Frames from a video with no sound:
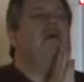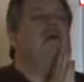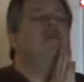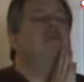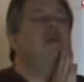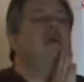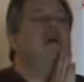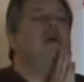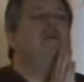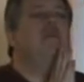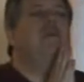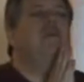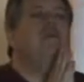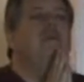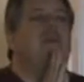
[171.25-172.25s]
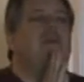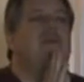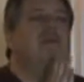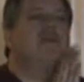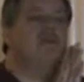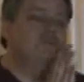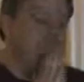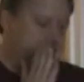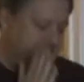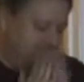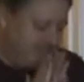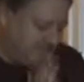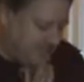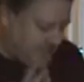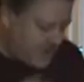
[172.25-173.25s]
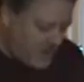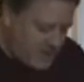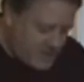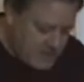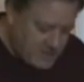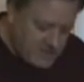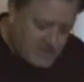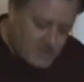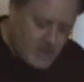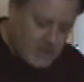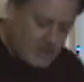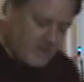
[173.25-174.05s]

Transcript: happy, happy to be here. Alright, let's rock